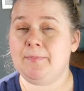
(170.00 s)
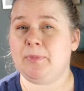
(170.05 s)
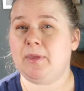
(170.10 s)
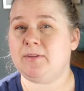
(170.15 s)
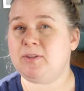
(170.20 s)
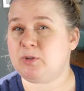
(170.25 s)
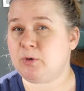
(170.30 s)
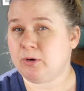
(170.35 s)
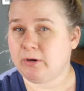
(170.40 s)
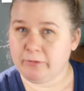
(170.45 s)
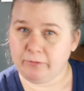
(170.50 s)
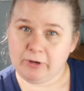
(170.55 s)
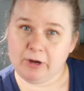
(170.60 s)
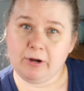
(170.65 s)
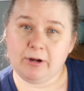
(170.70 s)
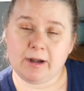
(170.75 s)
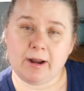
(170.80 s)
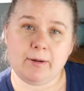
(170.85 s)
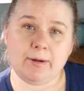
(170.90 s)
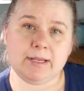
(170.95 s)
they sort of
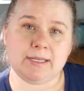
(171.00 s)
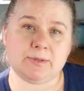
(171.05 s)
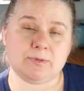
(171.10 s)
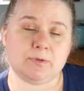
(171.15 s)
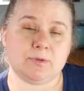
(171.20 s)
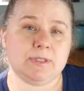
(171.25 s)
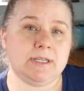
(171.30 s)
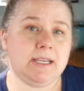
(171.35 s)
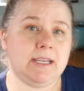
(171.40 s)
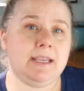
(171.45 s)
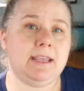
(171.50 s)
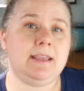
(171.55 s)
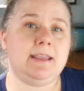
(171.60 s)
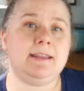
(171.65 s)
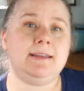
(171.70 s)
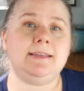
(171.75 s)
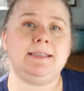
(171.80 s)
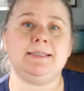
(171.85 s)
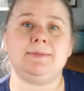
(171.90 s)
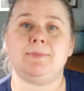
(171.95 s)
figured out his
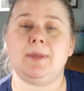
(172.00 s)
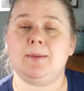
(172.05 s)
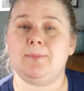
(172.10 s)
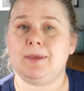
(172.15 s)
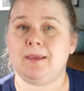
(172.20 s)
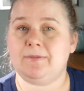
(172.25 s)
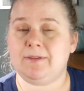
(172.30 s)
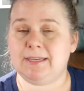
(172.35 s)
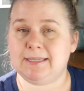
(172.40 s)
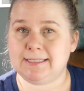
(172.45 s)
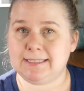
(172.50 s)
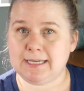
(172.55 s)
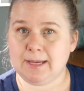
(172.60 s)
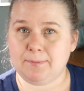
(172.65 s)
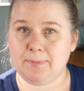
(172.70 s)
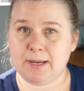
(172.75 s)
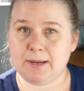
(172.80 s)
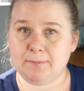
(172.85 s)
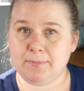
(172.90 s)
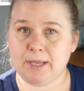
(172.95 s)
routines, maybe if he's
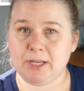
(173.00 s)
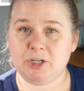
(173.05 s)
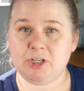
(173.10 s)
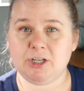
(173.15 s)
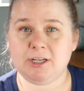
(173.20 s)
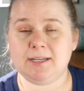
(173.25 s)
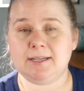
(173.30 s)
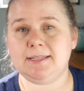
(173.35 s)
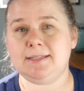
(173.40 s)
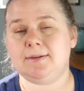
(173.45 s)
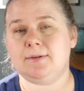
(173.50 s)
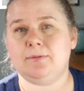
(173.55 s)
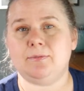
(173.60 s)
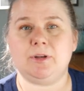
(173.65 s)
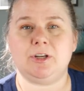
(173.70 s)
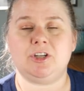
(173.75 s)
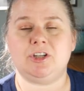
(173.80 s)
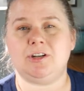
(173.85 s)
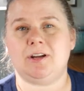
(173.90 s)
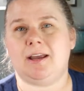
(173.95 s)
tipping pitches,
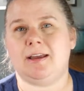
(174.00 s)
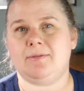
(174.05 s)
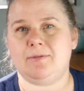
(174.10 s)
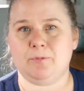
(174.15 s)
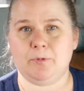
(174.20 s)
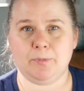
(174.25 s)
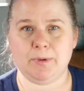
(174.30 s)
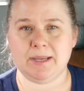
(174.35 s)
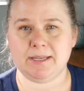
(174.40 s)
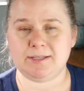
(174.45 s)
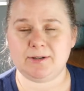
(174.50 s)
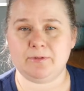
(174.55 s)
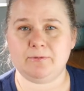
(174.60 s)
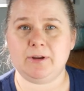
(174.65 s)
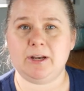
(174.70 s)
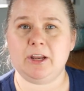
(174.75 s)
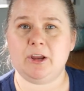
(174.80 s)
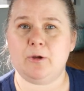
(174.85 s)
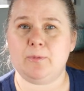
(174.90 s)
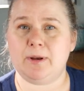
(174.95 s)
which will be its own
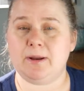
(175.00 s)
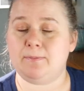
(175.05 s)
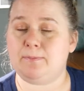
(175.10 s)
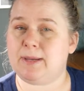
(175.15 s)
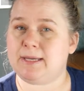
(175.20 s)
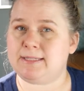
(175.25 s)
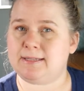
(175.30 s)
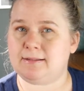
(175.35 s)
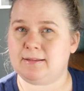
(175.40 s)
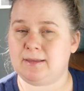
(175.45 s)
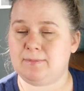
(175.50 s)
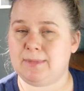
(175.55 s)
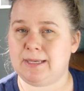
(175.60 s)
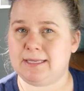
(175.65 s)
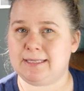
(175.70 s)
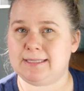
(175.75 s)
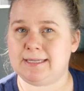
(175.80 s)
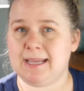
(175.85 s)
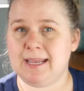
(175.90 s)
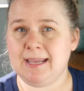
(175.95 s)
video, but it basically
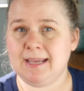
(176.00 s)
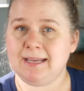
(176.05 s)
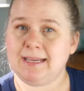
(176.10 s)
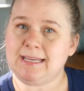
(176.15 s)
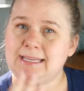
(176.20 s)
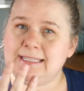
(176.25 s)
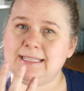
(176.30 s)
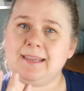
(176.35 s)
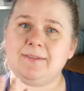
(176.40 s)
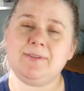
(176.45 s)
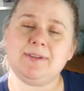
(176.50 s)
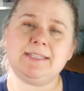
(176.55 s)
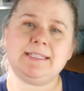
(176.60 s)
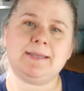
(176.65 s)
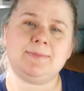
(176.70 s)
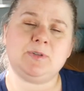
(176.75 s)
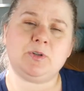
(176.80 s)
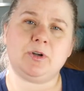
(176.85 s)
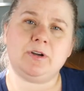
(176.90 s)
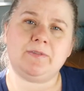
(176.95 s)
means he's giving
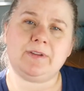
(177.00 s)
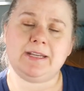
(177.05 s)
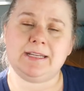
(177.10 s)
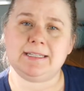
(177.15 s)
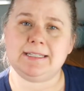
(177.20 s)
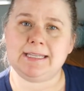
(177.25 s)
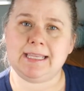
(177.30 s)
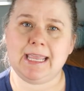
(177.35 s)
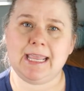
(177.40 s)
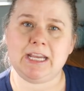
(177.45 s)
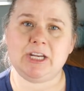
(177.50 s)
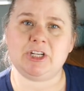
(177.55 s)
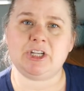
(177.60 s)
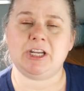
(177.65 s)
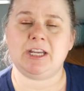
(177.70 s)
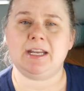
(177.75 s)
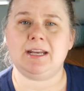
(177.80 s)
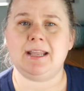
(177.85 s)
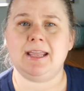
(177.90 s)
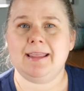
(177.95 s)
some sort of an
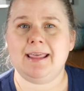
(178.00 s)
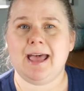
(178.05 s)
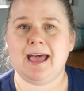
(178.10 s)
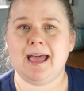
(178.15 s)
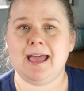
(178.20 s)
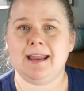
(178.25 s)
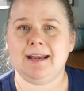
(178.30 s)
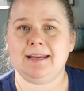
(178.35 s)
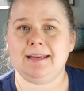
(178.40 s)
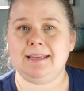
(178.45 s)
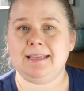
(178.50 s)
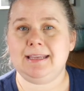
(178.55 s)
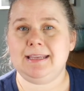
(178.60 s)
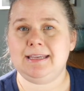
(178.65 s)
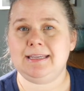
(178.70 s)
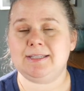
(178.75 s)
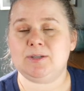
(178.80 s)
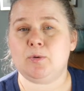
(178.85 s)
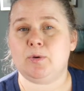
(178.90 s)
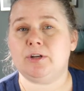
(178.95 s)
indication that
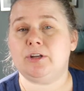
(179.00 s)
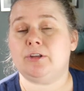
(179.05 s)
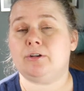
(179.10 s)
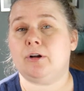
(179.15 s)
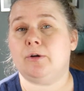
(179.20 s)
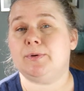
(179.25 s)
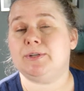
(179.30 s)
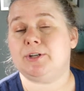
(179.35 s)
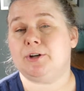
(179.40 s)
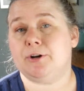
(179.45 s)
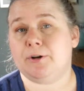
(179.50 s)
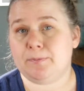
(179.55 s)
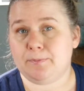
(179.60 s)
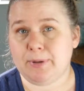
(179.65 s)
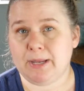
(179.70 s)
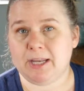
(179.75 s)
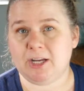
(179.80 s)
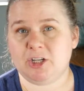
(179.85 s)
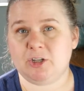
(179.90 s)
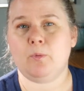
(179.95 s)
he's going to throw a certain
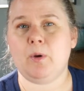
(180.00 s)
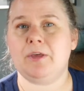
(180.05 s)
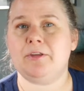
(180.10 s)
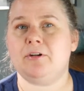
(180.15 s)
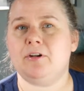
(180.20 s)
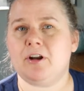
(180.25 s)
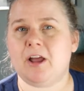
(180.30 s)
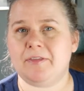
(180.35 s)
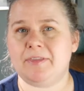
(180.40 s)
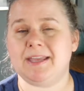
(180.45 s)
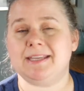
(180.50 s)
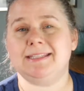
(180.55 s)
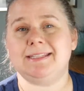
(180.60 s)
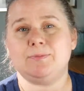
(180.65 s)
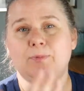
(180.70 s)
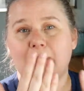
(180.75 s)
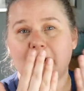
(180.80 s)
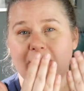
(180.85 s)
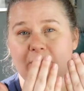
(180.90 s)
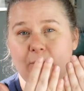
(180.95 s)
pitch. Whether or not that's
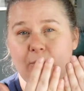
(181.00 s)
where he